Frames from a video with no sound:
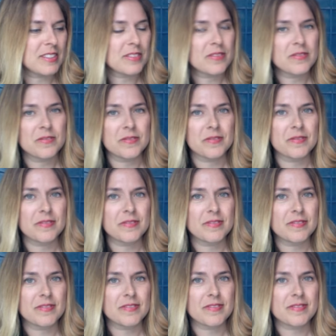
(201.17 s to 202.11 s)

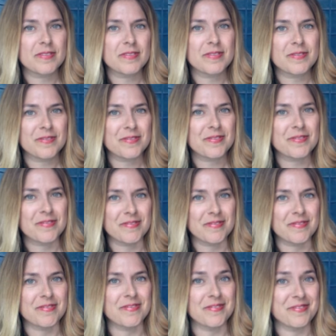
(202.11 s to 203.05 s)

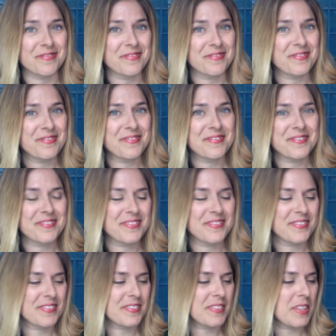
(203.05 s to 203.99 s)

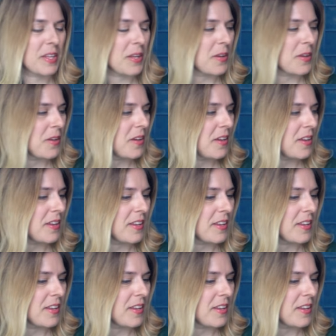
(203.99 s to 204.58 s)
(not speaking)